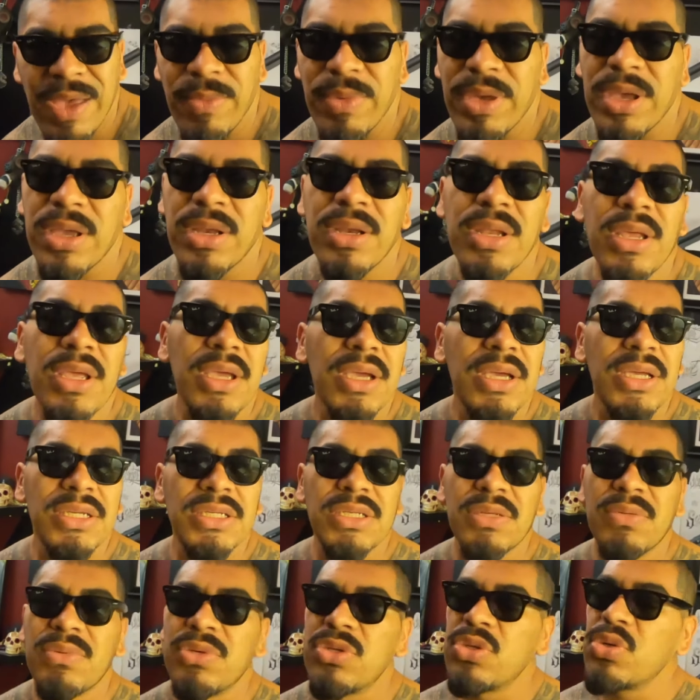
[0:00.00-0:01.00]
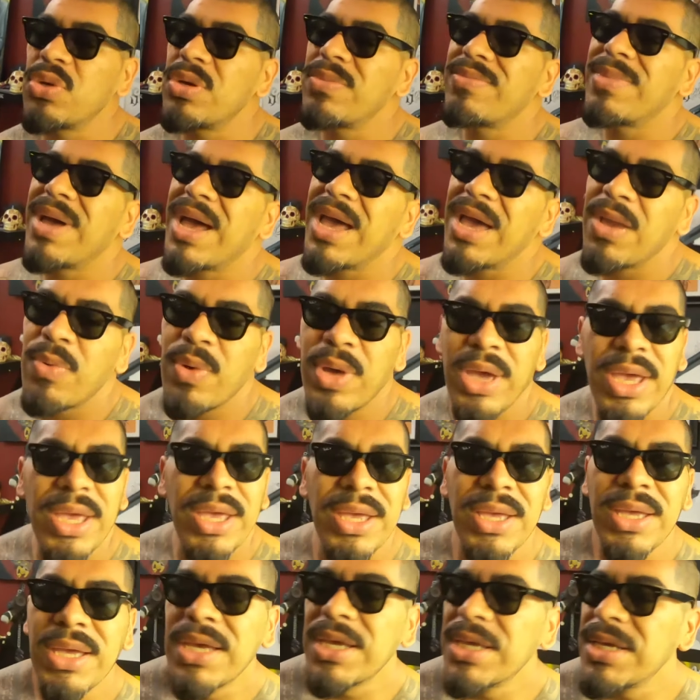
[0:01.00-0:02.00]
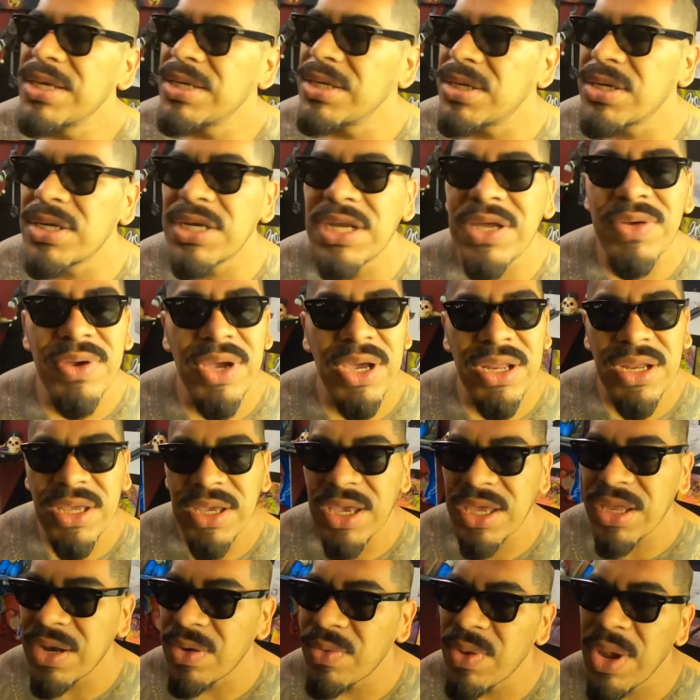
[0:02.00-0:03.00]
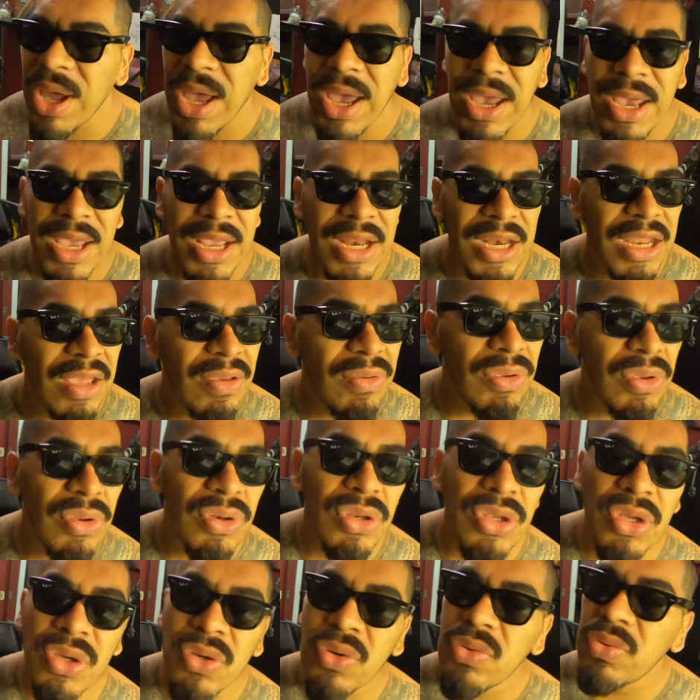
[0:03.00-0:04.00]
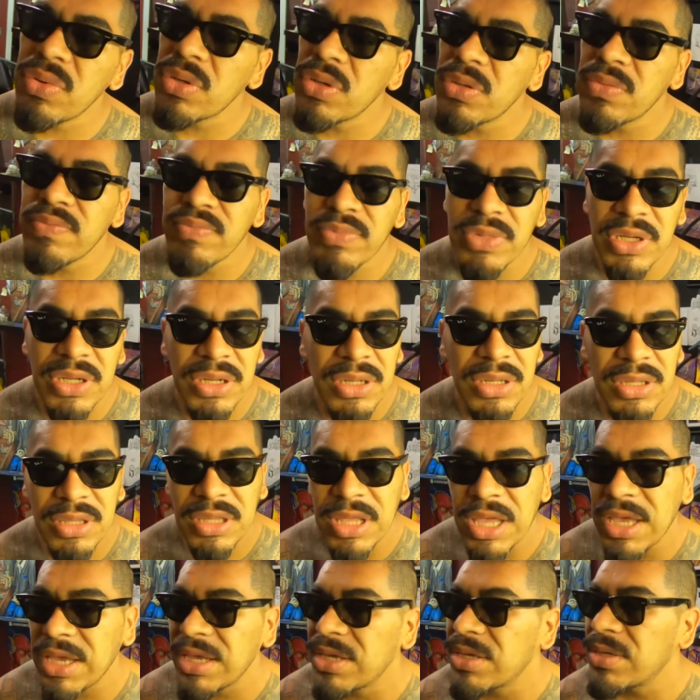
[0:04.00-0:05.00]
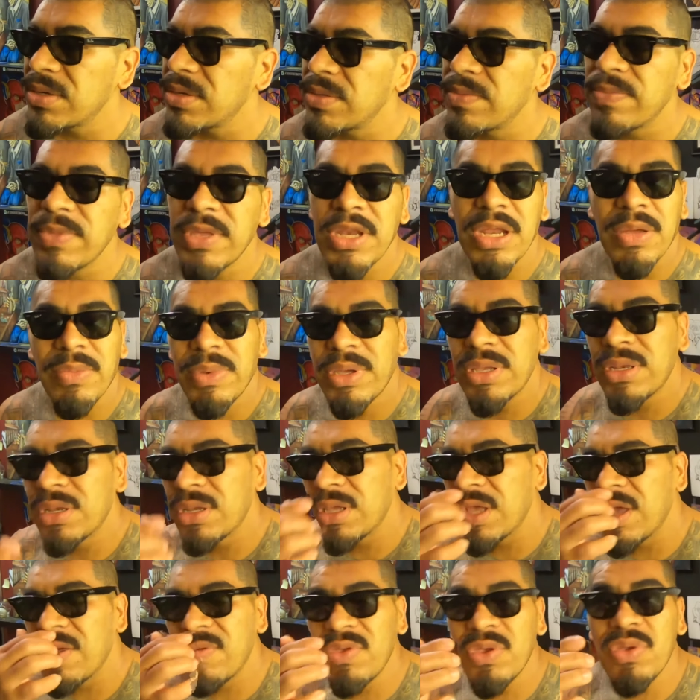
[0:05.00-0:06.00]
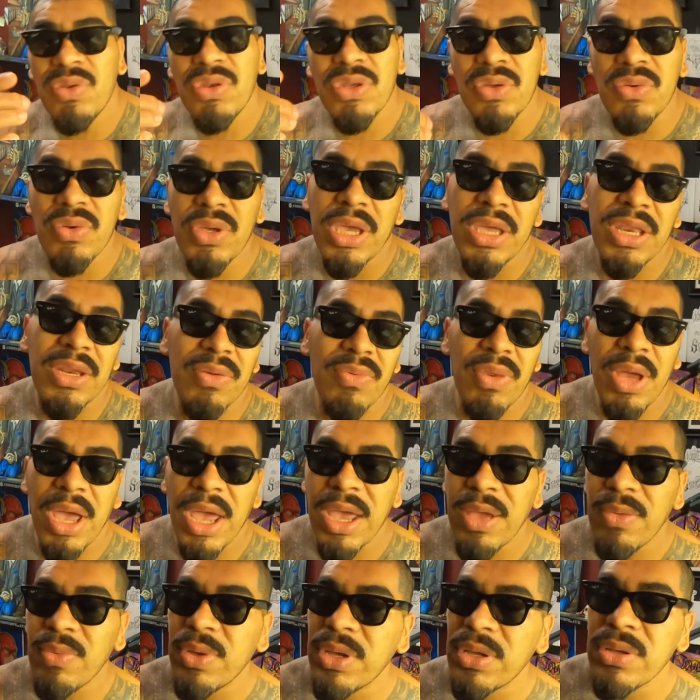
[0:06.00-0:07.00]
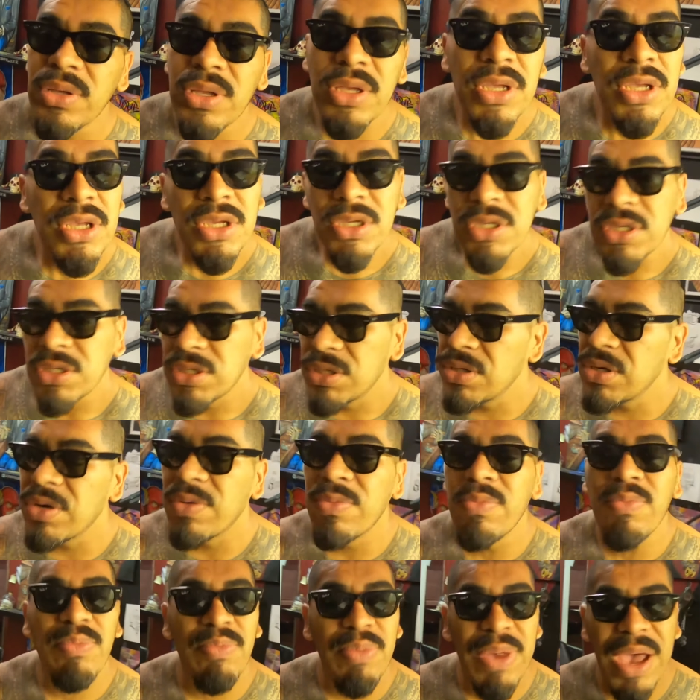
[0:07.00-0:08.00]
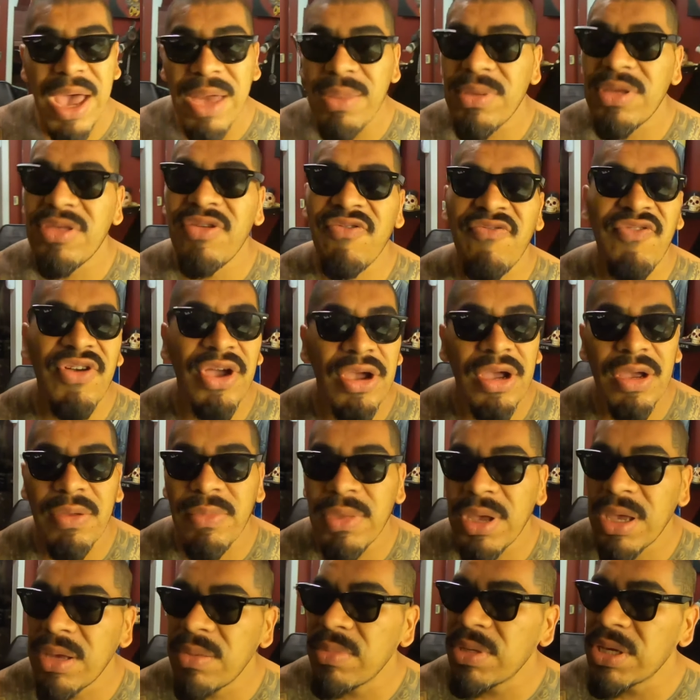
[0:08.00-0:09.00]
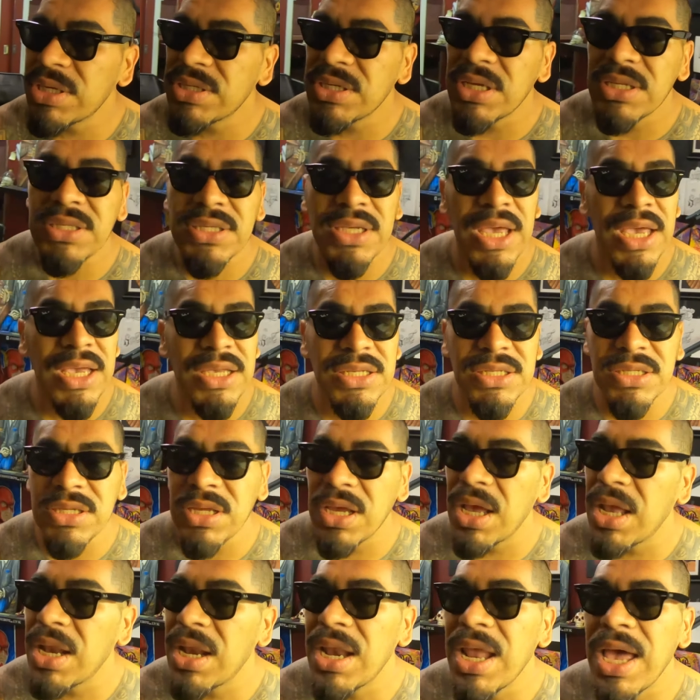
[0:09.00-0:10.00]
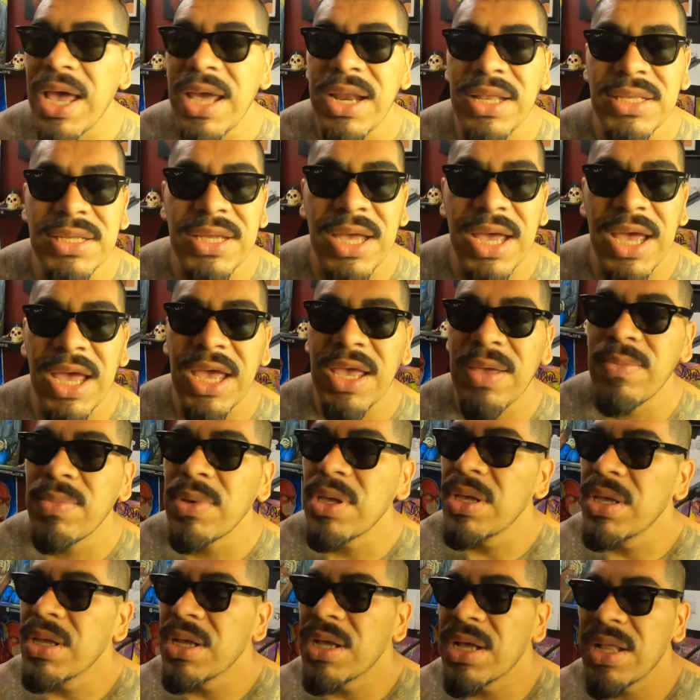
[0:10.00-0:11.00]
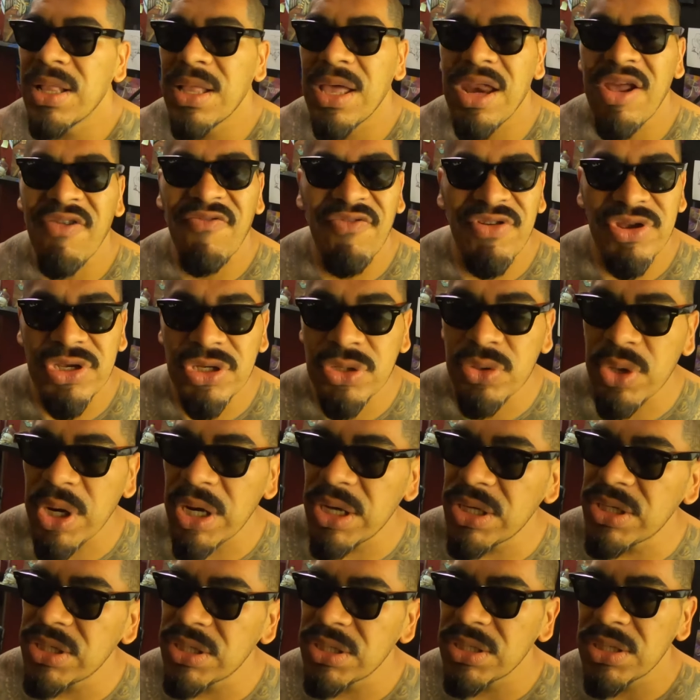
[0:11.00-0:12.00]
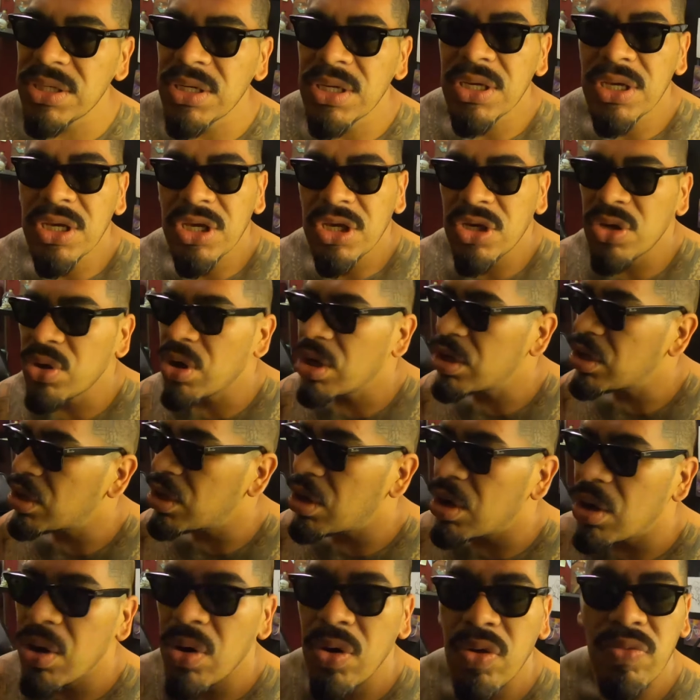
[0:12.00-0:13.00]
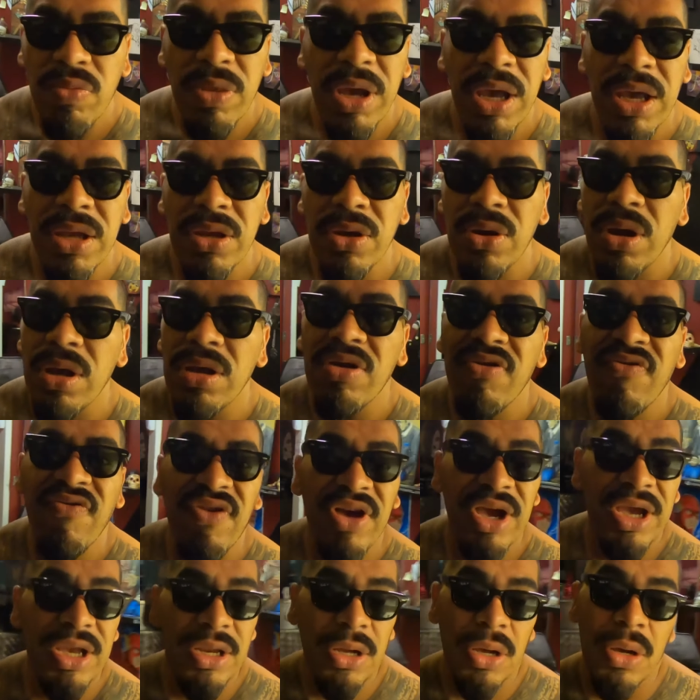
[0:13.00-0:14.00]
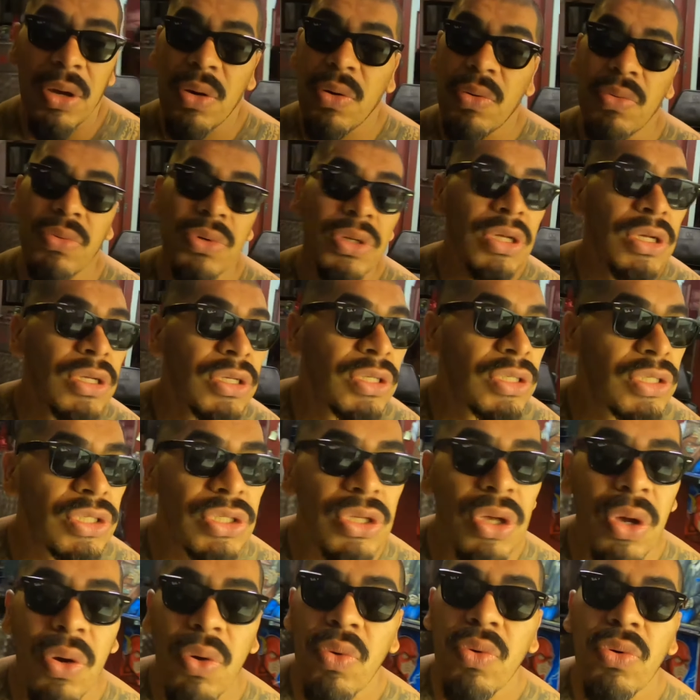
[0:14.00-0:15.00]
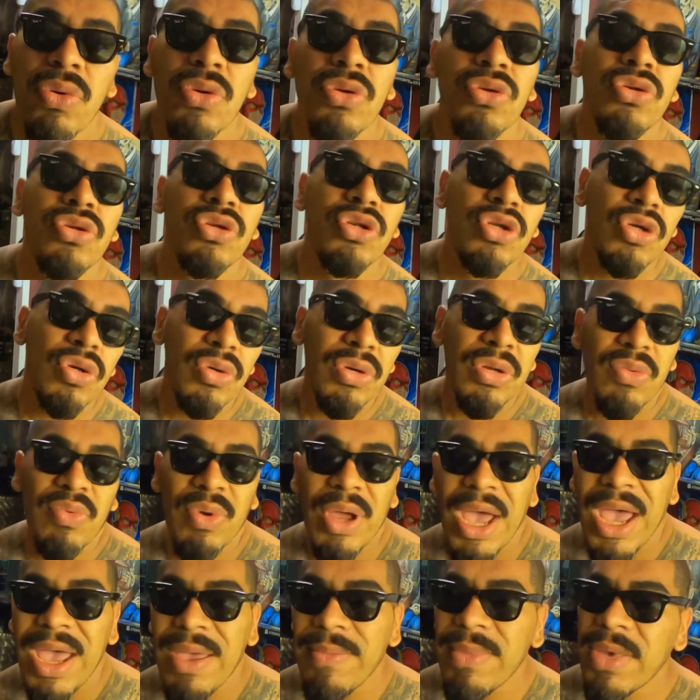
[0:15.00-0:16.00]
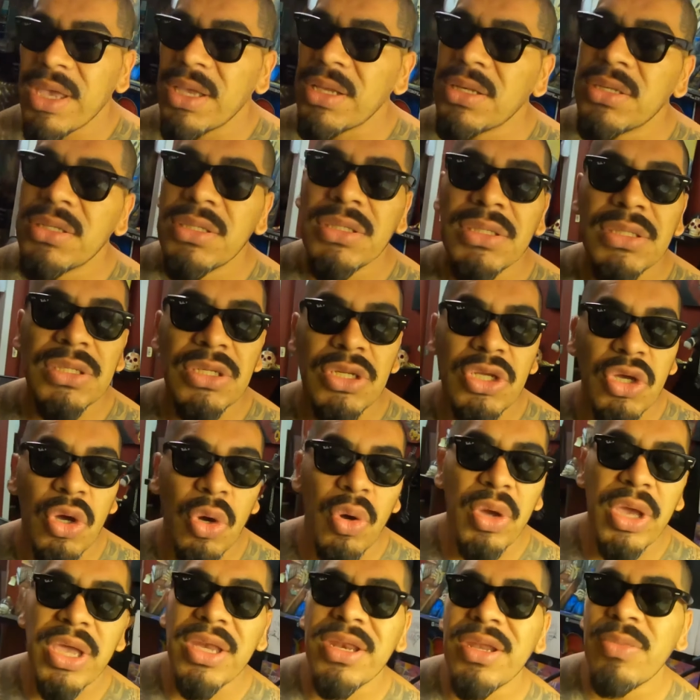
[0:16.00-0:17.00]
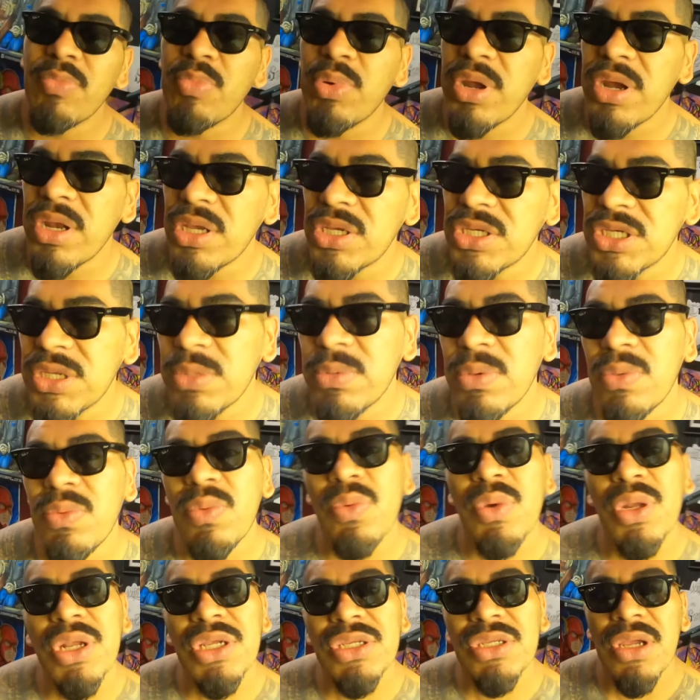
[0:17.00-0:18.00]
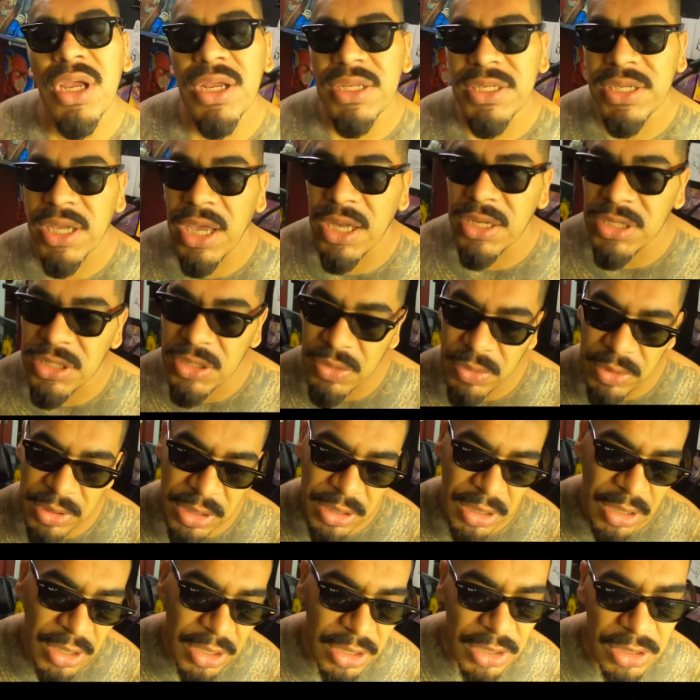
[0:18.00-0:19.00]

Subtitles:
man. Because if you do it my way, you're never gonna get it right. And if you do, good thing. If you do get it right, well, you're a bad motherfucker, man. Because it takes a lot of time, a lot of frustration. You're on your own, man. You're on your fucking own. So do it right, man. Go get an apprenticeship if you want to start tattooing.